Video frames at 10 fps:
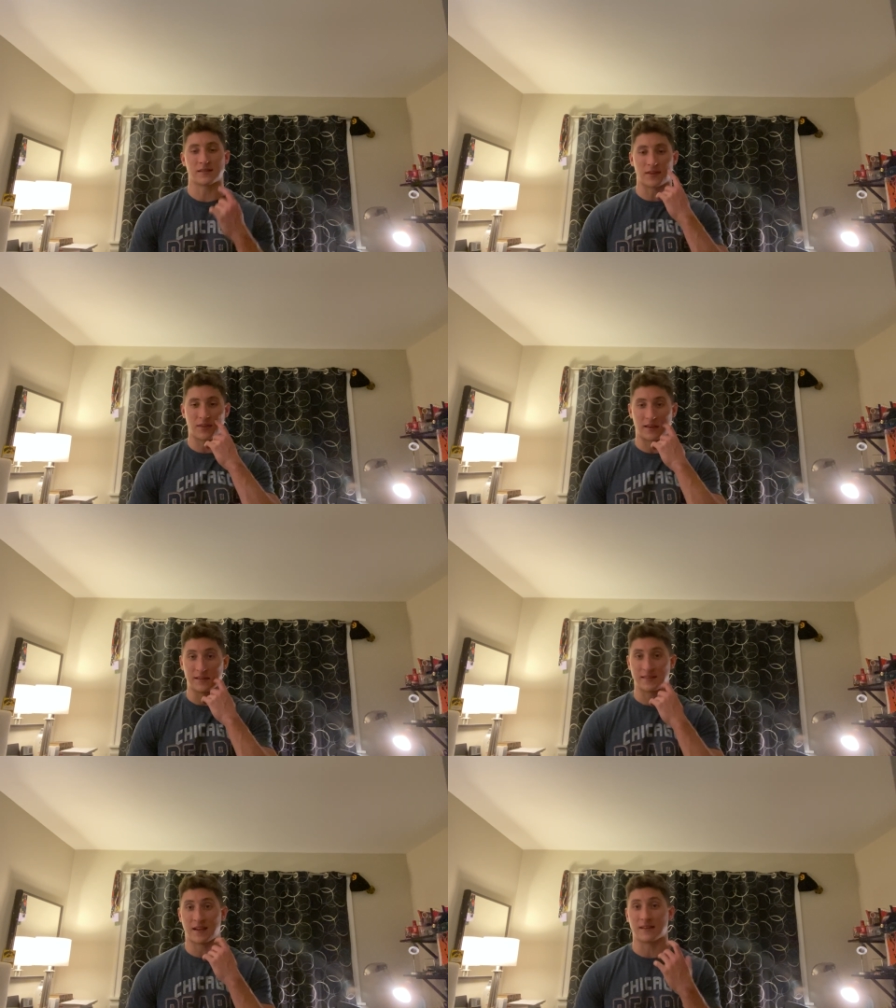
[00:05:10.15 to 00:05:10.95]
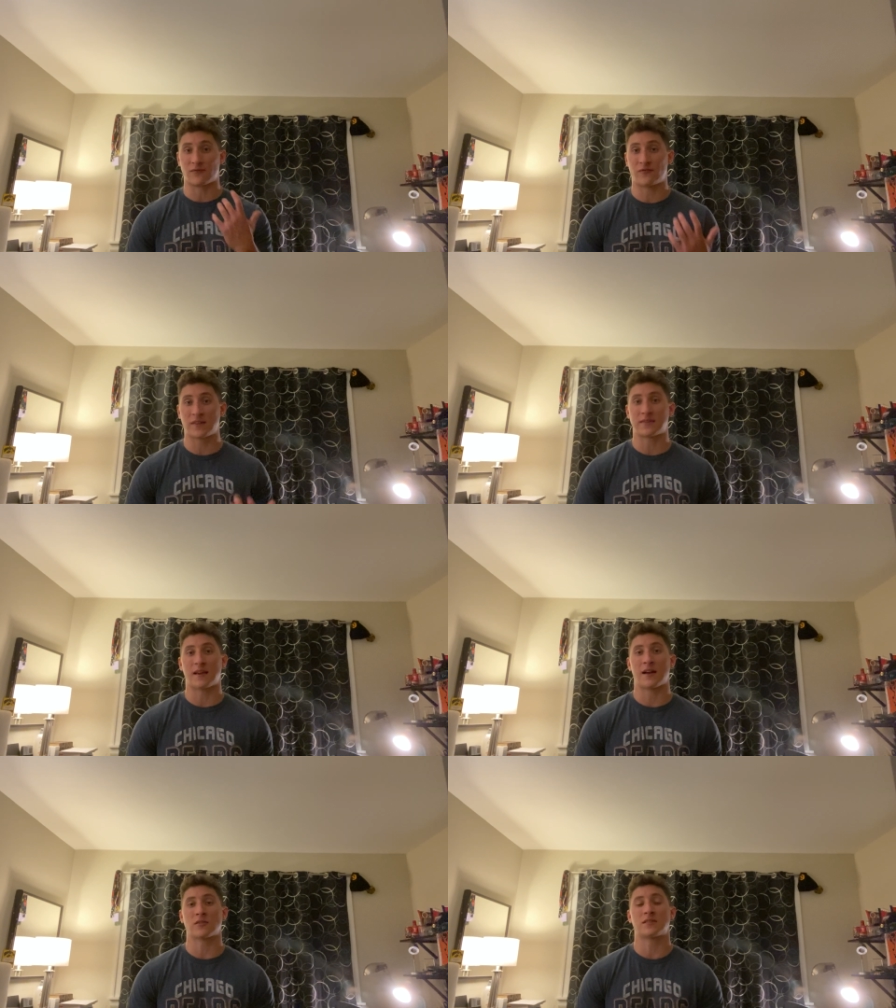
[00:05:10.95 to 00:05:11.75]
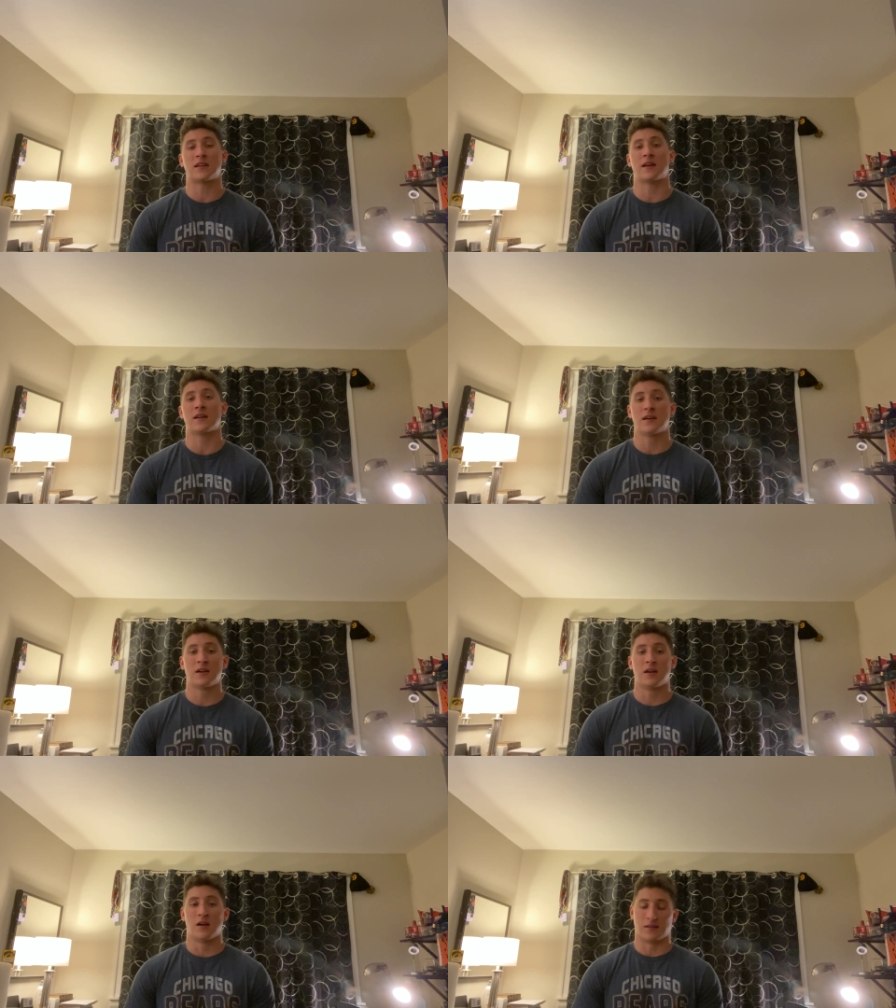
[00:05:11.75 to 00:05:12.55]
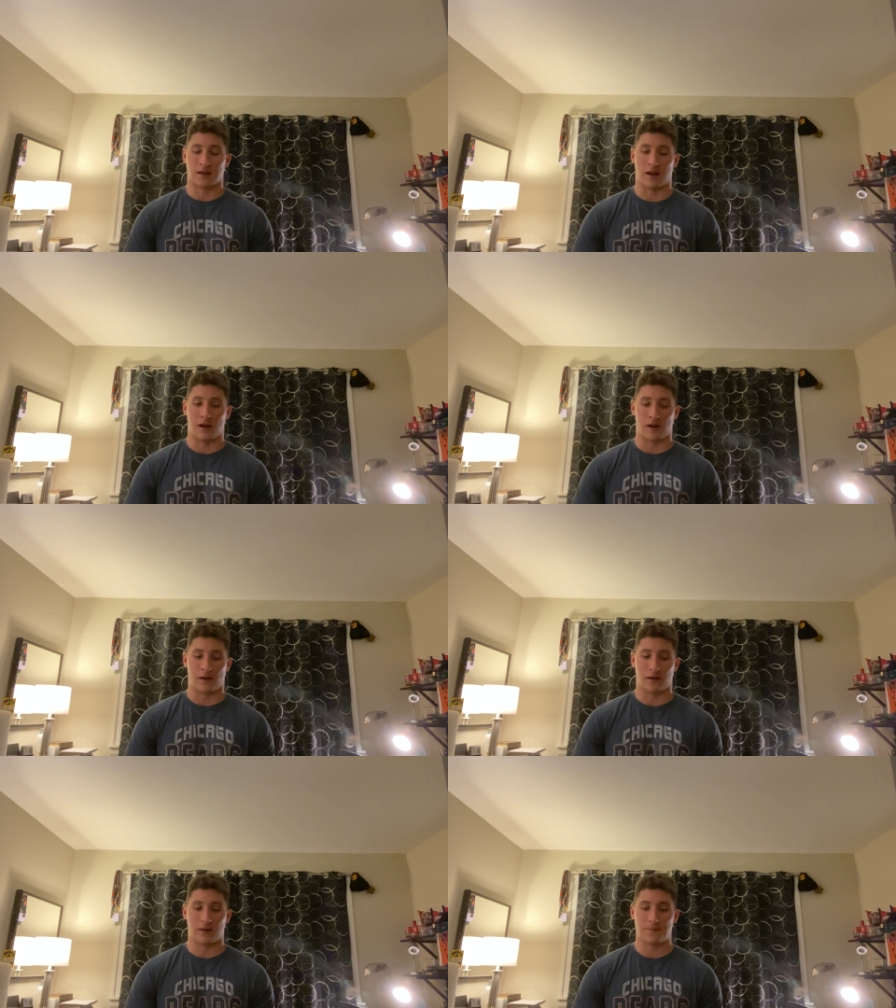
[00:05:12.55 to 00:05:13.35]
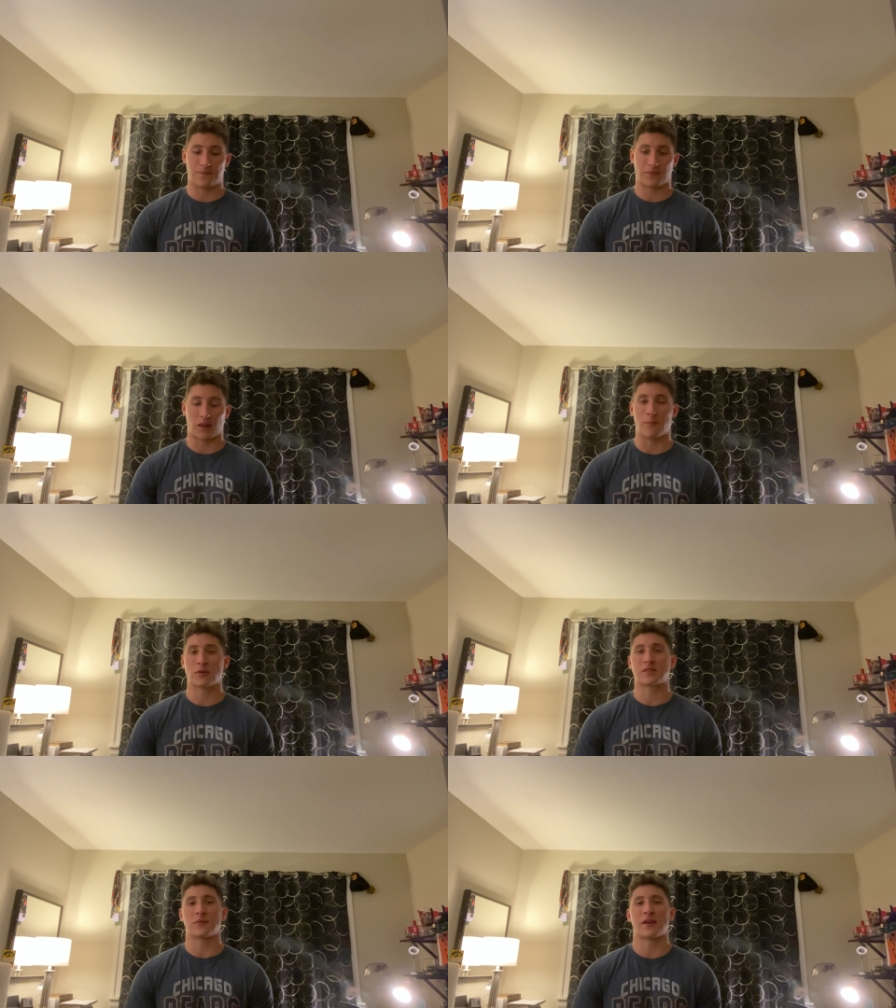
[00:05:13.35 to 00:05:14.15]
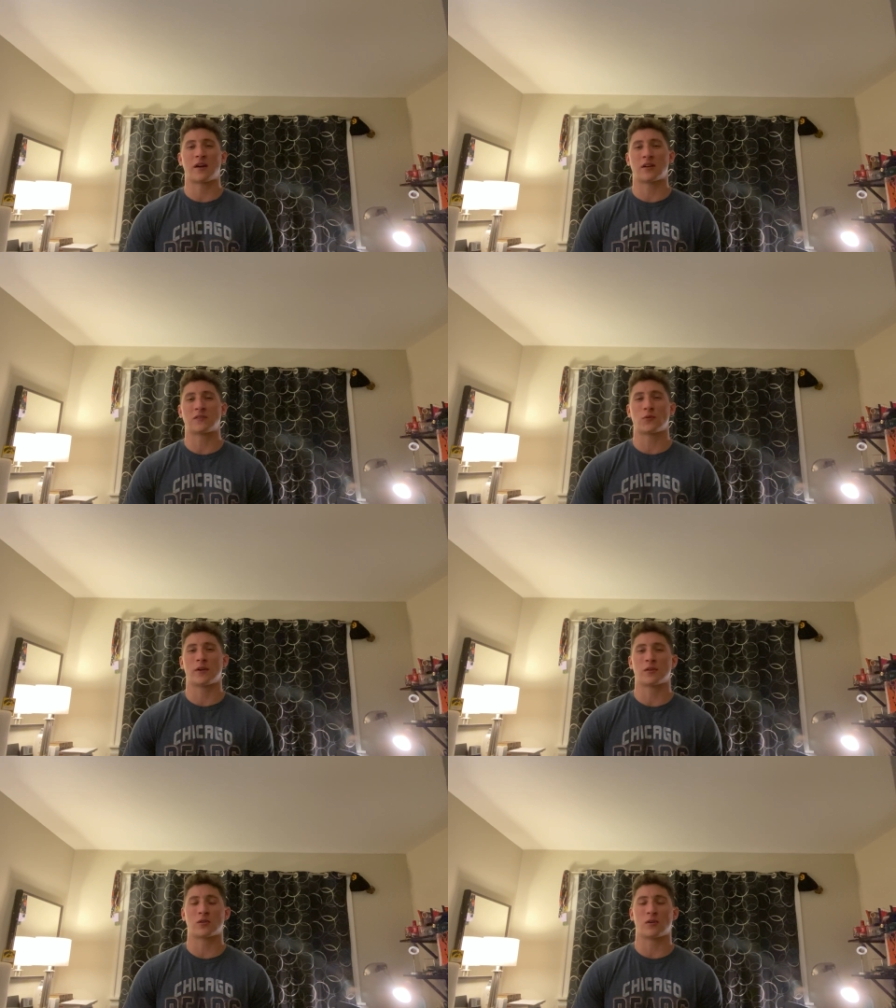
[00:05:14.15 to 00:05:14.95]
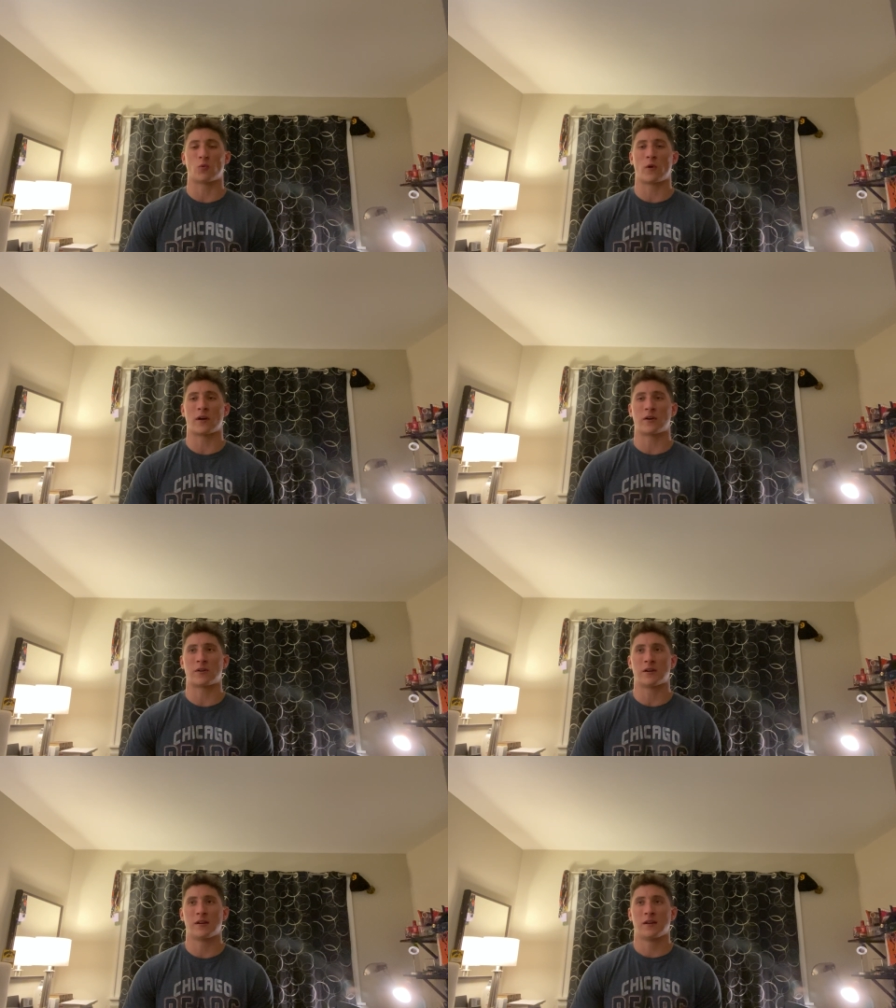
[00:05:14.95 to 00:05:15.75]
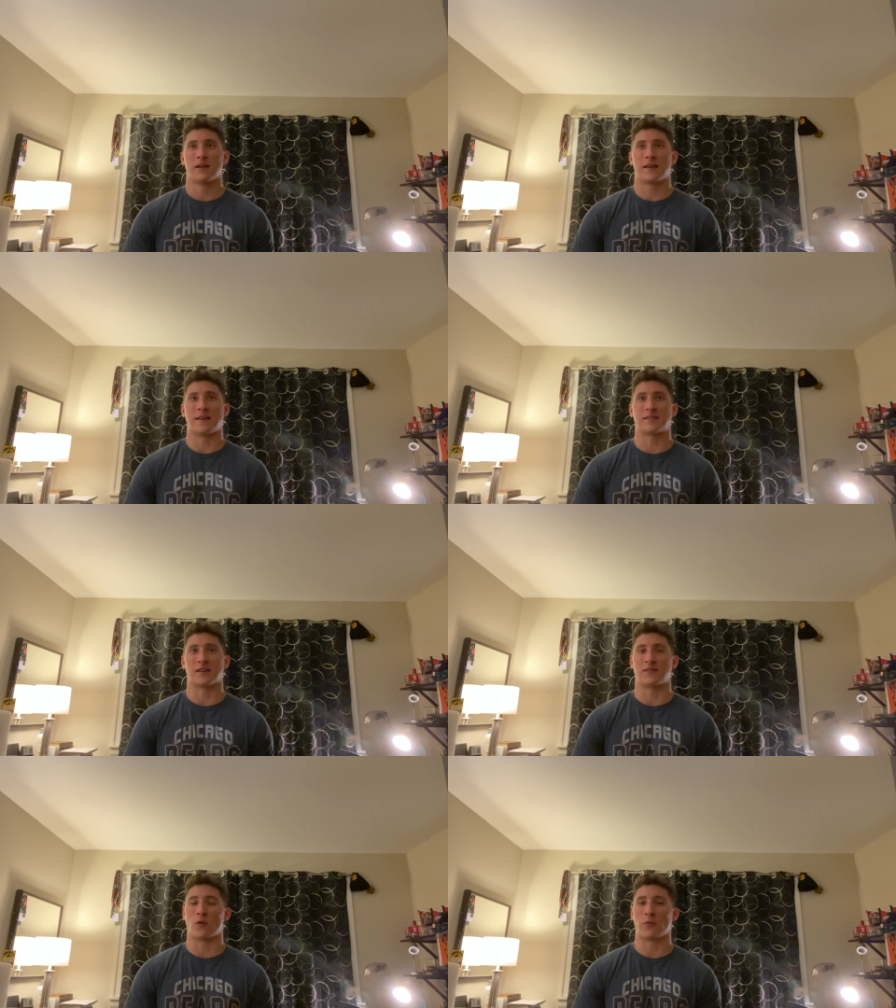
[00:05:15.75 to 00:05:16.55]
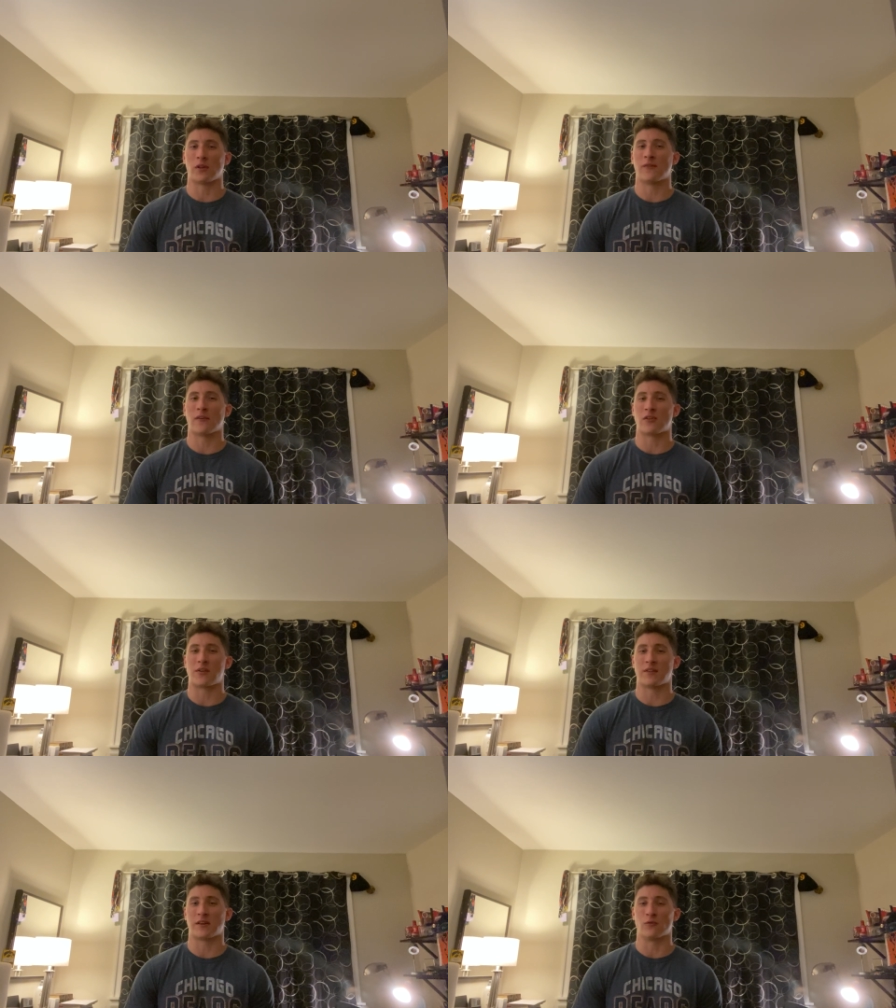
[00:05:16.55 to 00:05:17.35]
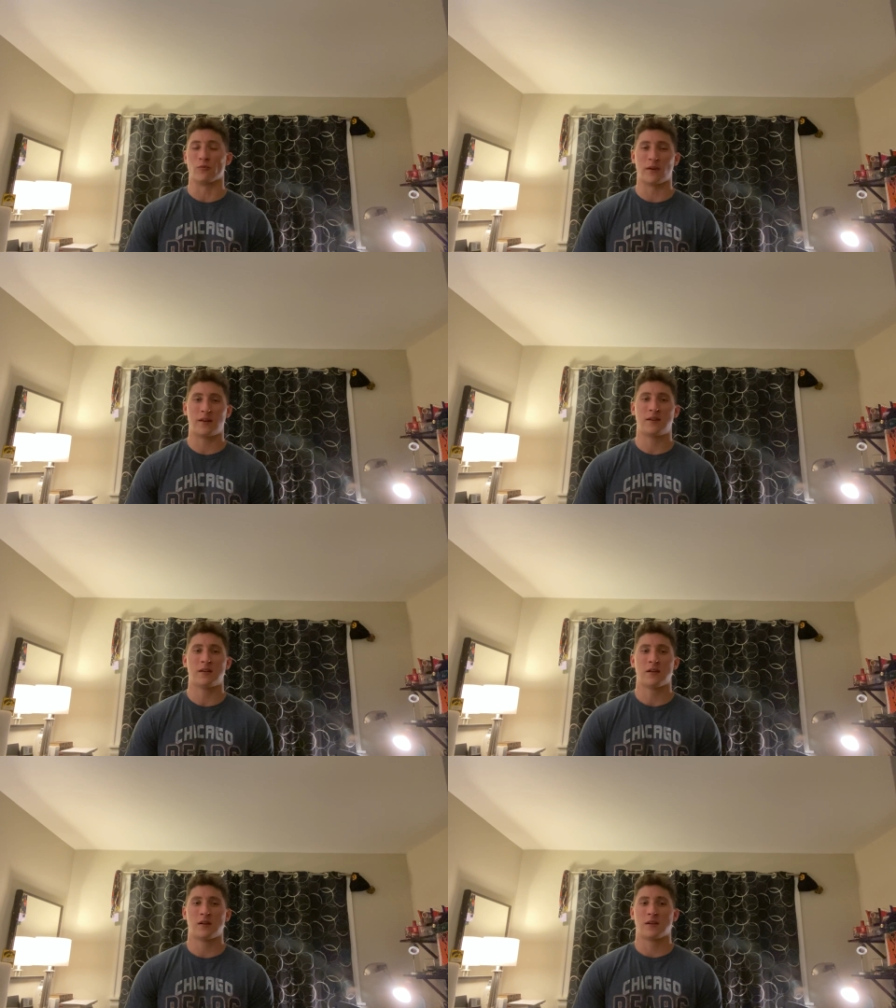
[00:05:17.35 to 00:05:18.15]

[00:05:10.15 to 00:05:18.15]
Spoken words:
I think he set his 5th day out today, and he put something out on Twitter where he said, "Don't believe everything that you read."